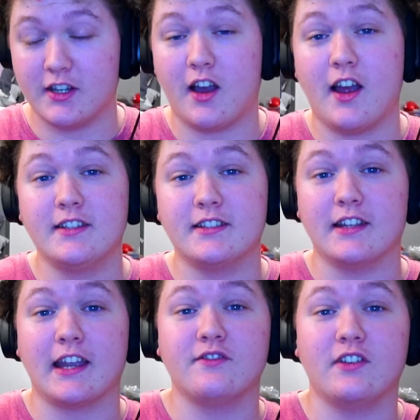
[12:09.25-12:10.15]
guys in the
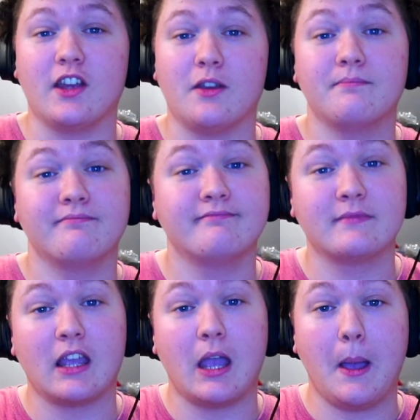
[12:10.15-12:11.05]
next video.
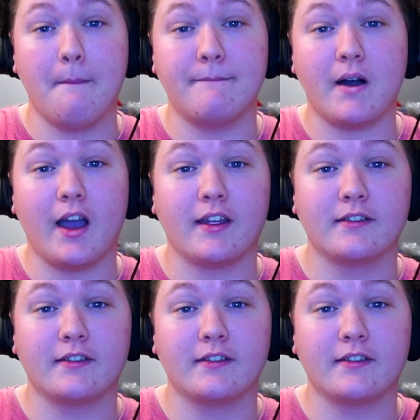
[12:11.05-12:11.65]
Bye.